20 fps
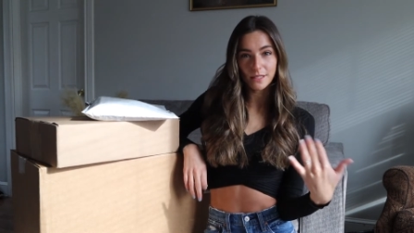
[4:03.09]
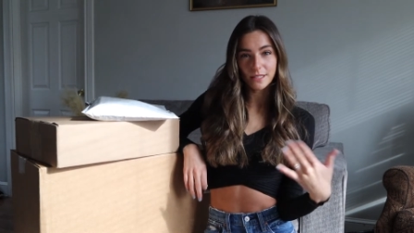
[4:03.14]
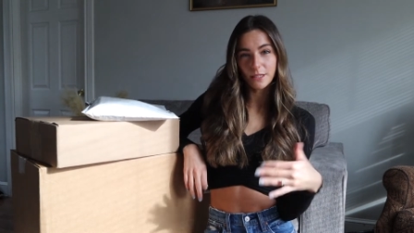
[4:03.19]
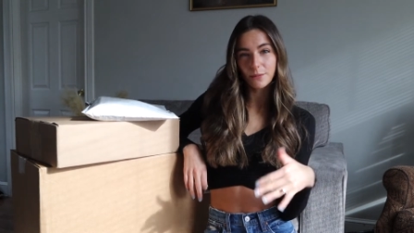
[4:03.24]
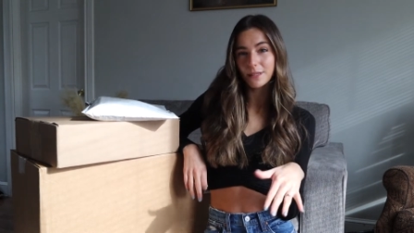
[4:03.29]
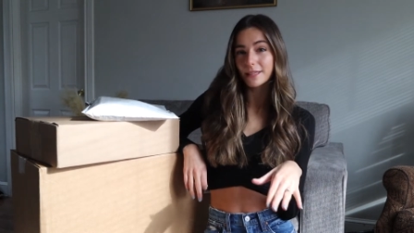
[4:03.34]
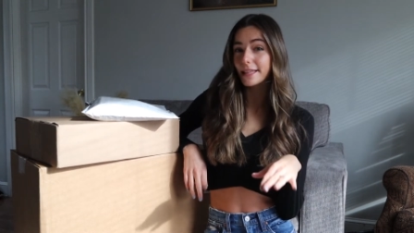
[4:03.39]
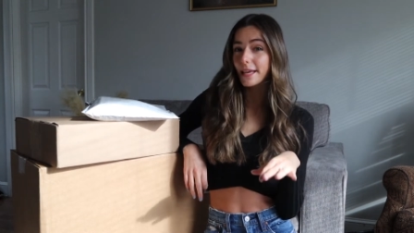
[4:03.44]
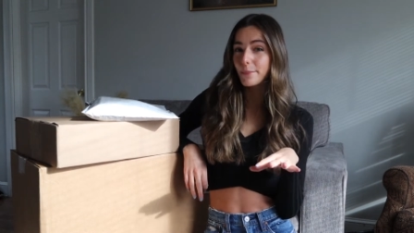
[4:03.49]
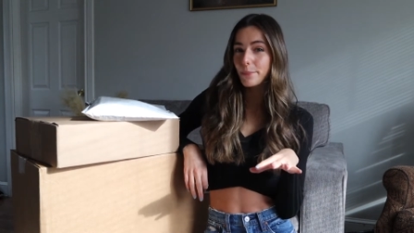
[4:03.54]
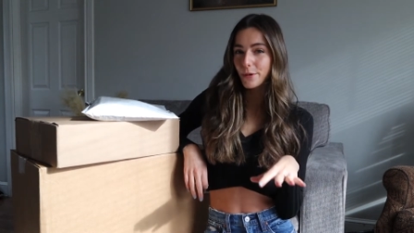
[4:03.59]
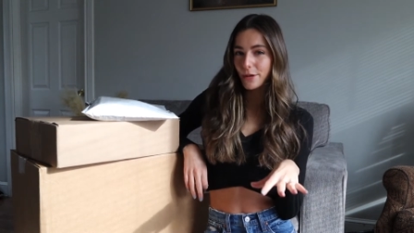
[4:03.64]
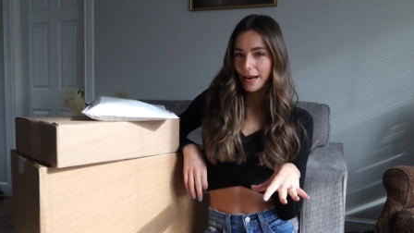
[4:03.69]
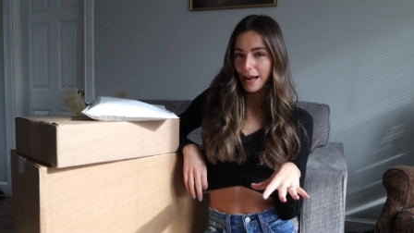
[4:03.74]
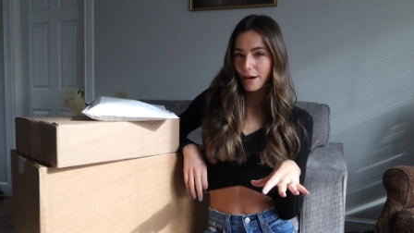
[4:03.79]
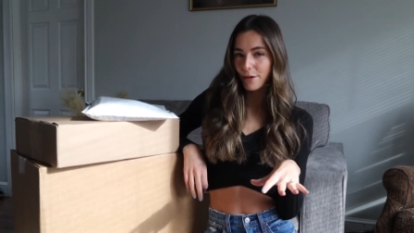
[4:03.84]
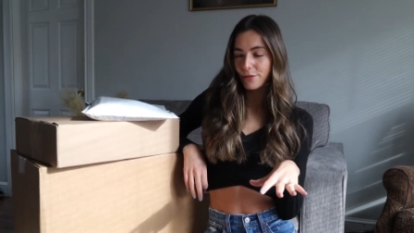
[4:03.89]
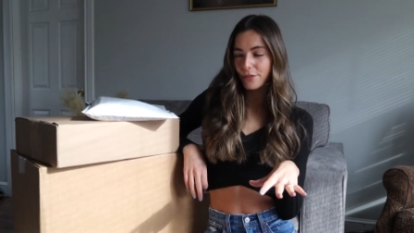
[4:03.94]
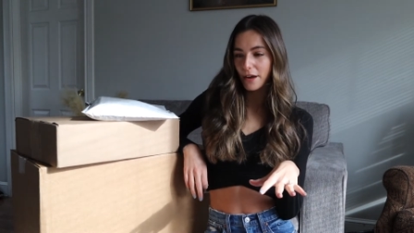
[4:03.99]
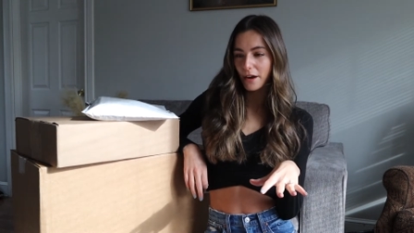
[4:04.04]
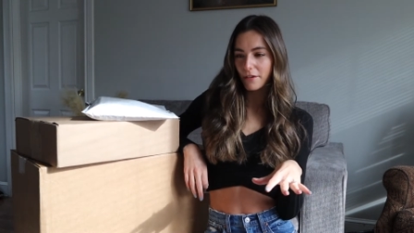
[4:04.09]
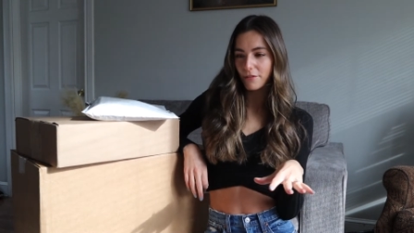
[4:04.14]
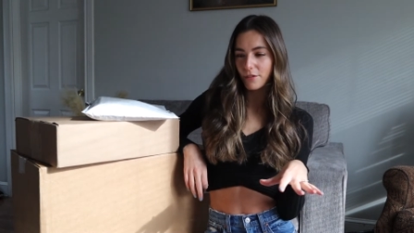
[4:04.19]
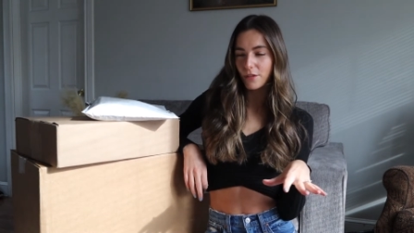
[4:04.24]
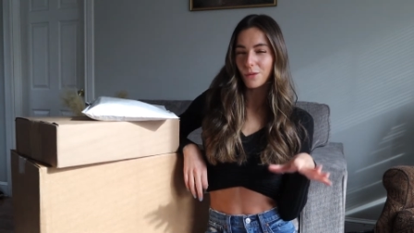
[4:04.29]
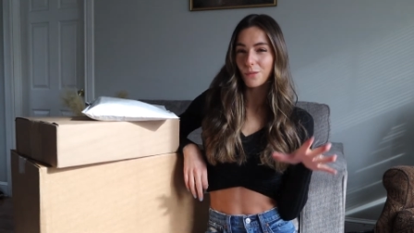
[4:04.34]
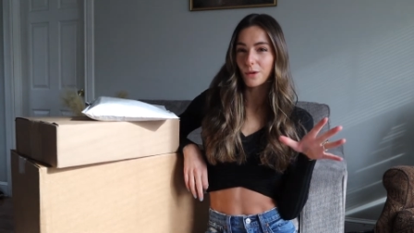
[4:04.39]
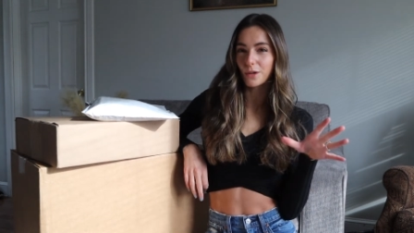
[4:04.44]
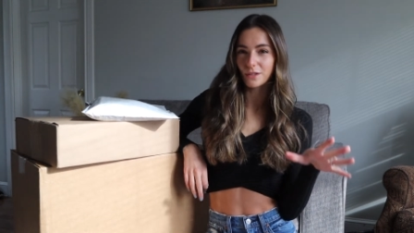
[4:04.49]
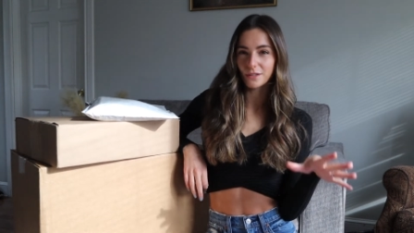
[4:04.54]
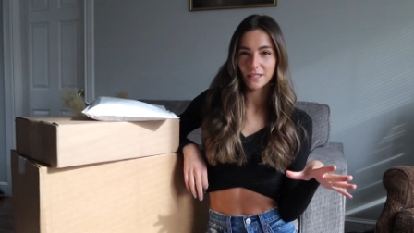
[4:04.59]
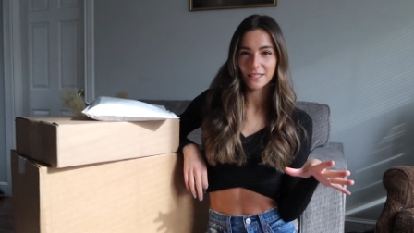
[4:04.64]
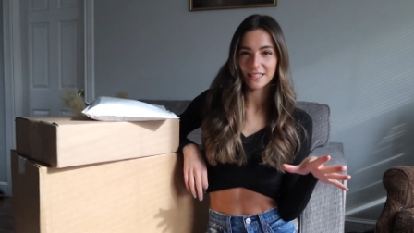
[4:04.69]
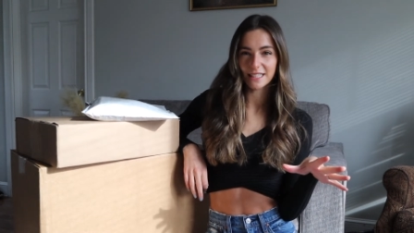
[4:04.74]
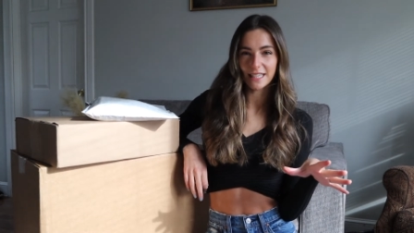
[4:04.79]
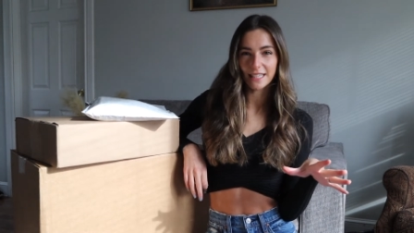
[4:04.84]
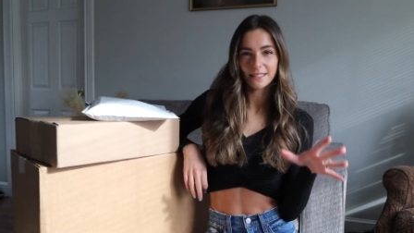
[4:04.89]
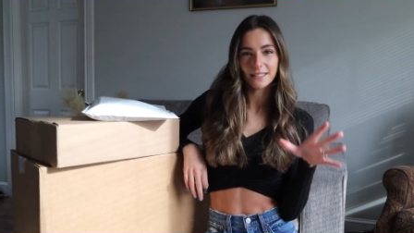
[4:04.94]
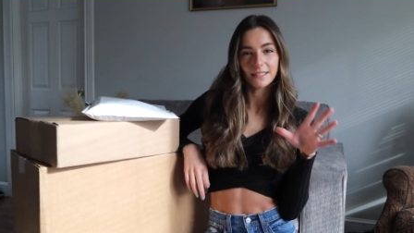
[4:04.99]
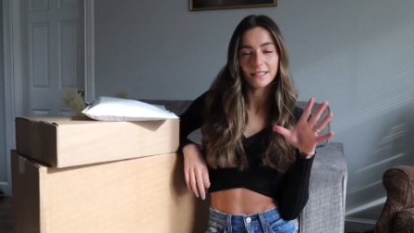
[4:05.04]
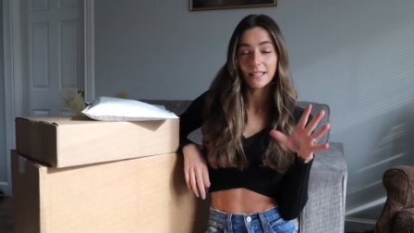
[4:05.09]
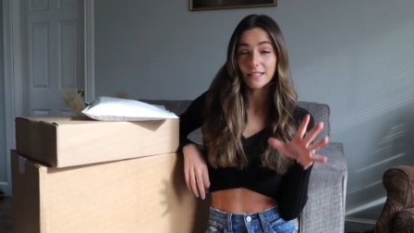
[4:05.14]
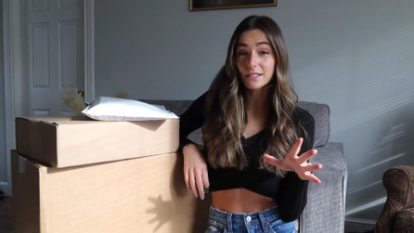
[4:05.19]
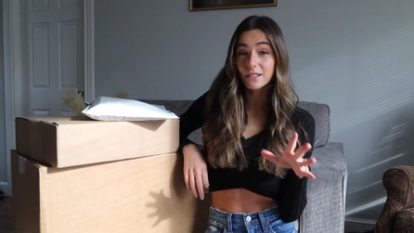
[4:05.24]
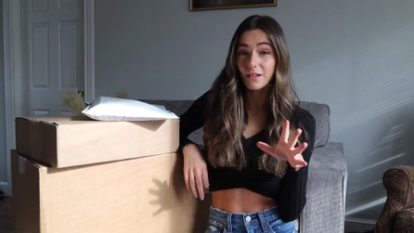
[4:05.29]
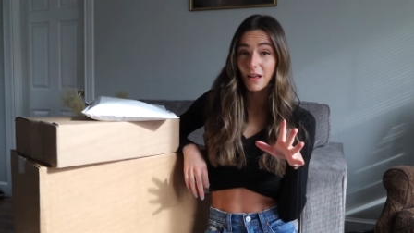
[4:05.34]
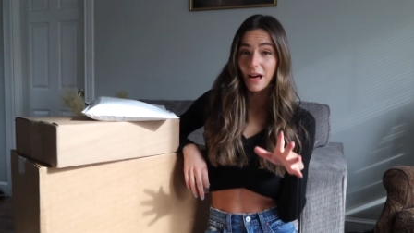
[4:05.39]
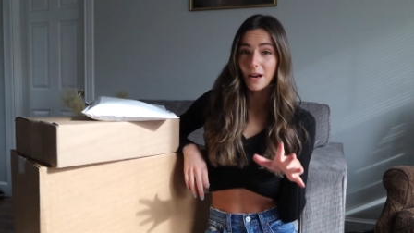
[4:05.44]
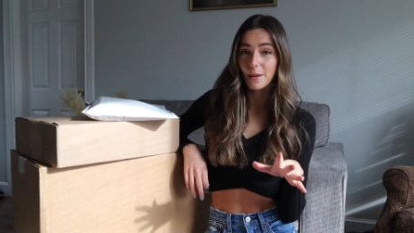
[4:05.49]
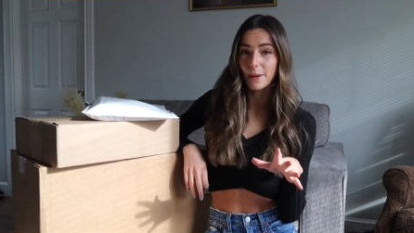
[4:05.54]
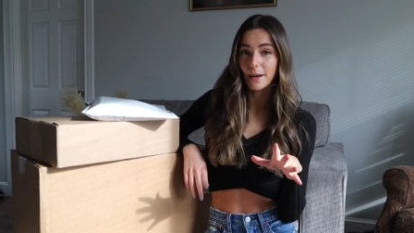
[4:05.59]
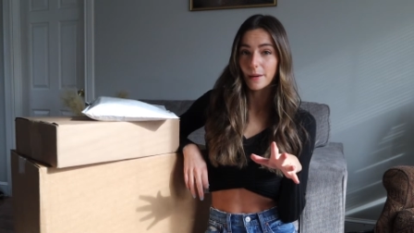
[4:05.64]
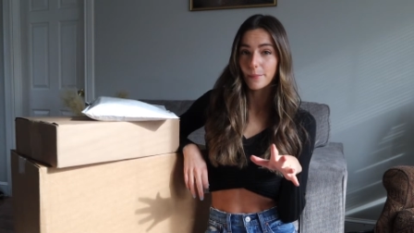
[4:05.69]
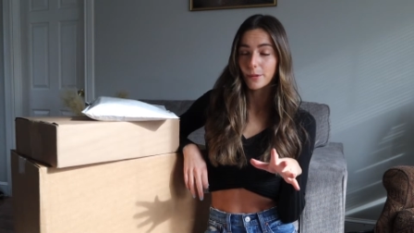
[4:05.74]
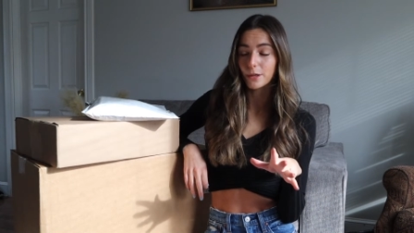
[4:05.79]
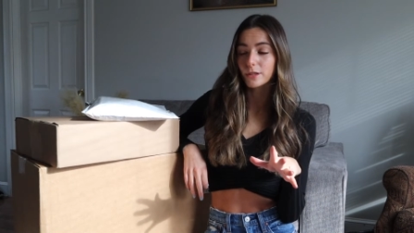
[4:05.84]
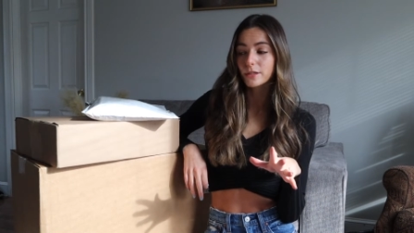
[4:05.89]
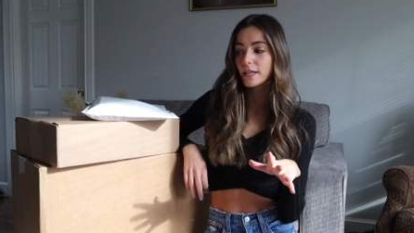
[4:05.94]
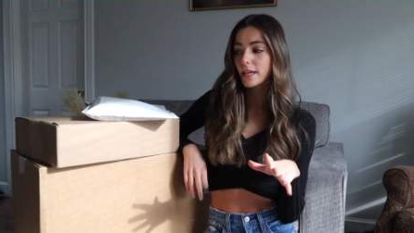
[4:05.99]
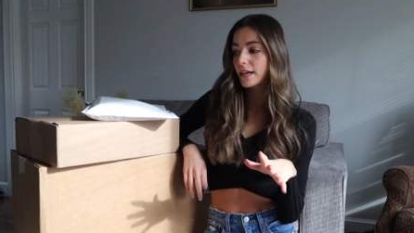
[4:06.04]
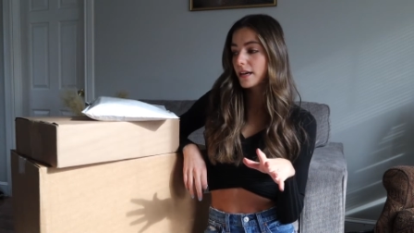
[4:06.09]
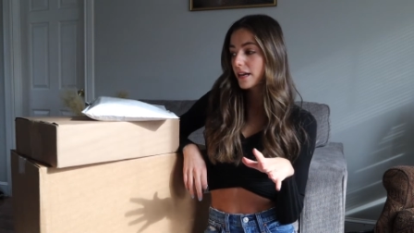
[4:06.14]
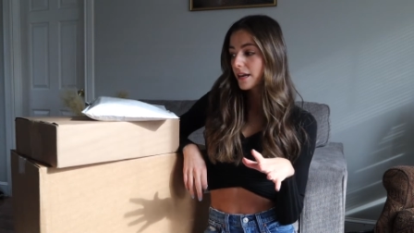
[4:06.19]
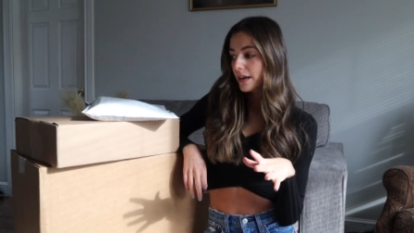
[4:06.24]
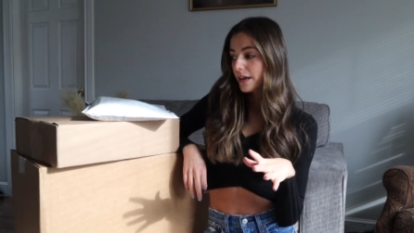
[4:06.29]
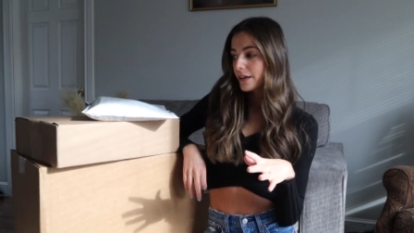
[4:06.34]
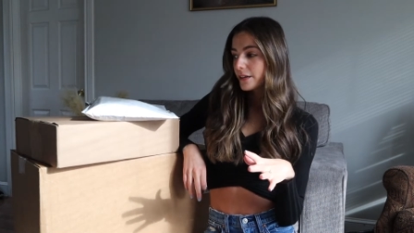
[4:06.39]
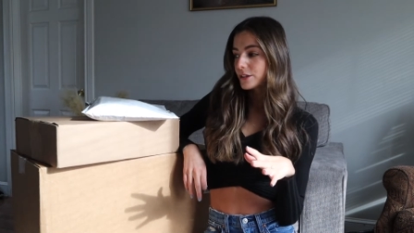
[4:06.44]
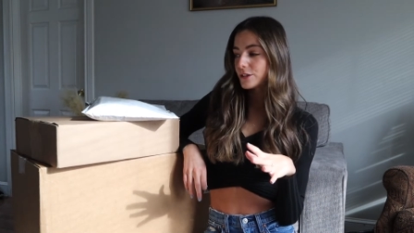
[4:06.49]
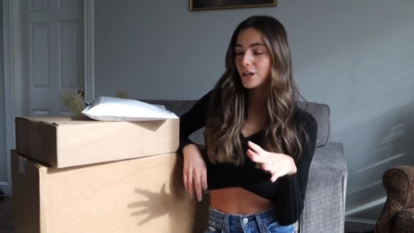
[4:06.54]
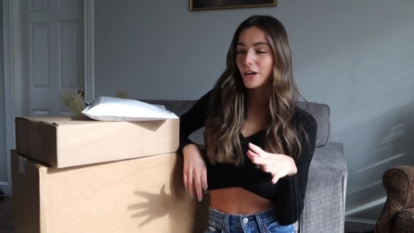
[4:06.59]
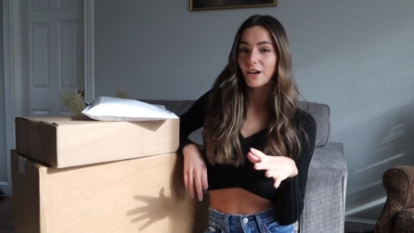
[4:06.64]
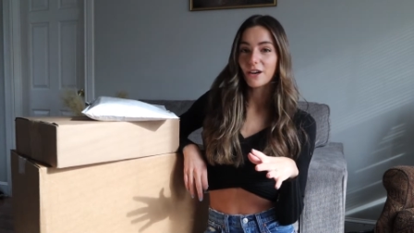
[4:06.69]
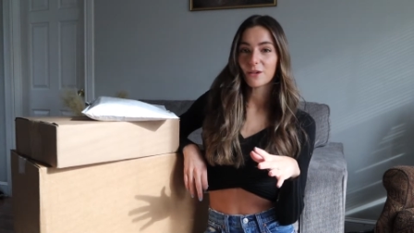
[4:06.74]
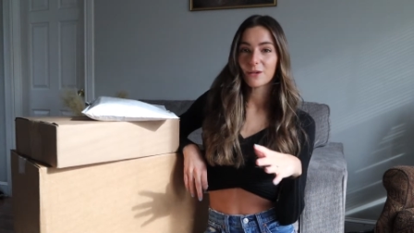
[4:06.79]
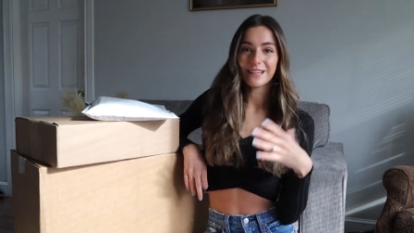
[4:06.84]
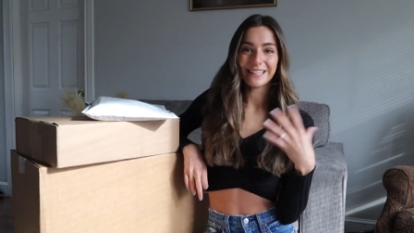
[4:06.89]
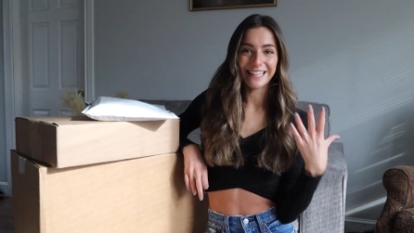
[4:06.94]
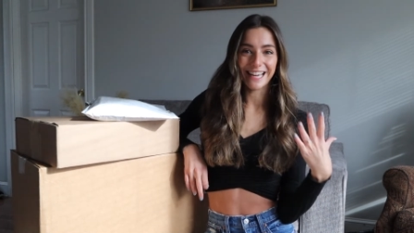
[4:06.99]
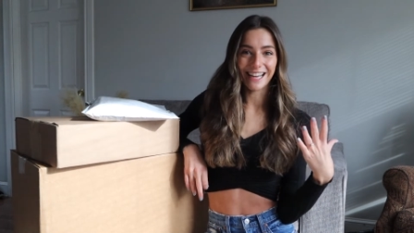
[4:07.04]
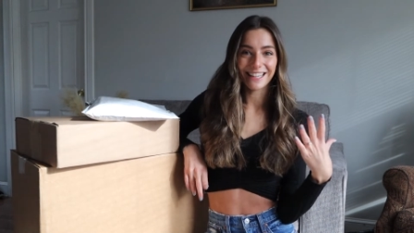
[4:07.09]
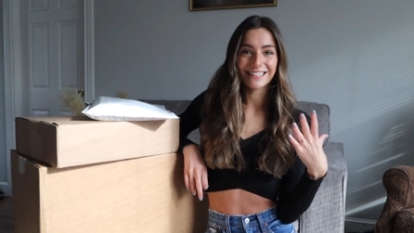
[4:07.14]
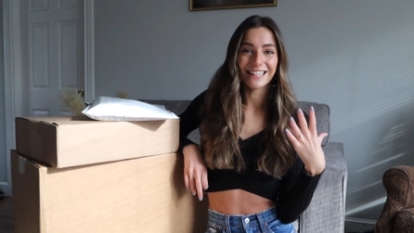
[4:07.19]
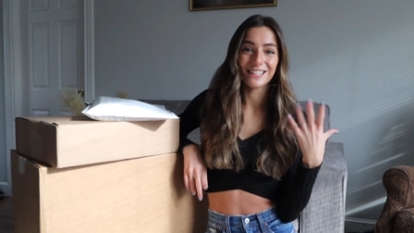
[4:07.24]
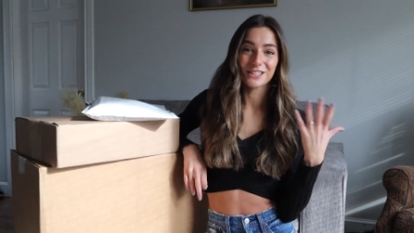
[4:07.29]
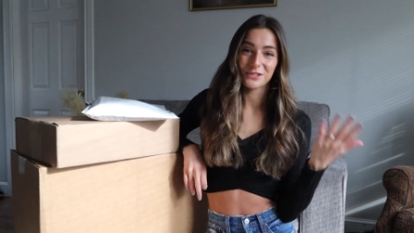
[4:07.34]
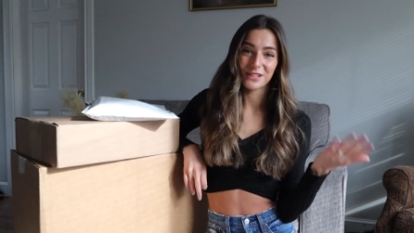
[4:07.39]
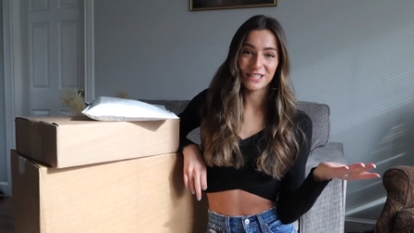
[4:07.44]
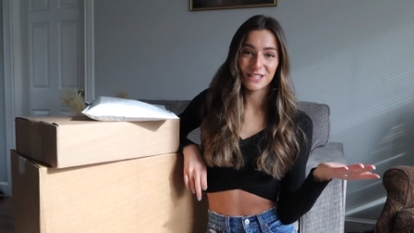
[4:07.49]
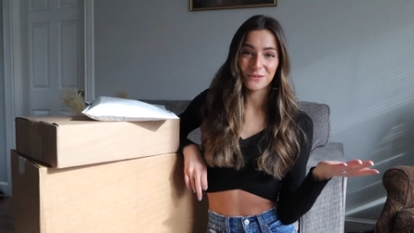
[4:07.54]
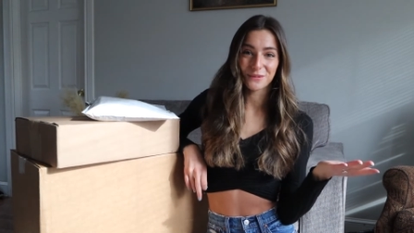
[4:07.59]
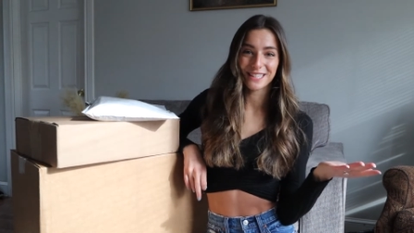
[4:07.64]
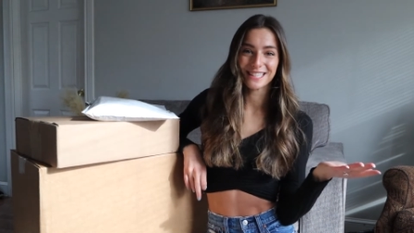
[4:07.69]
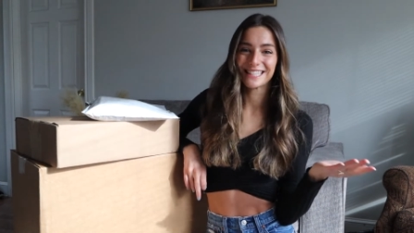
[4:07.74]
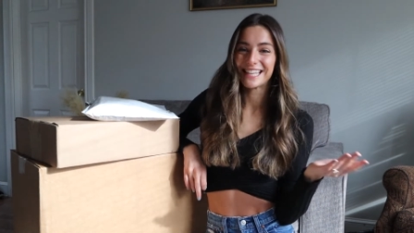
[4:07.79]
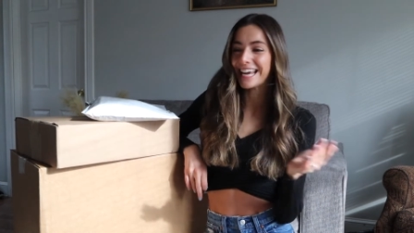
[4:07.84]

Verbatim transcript: see what they put out there for the world to see, because it says a lot about a person. So yeah, that's what I did with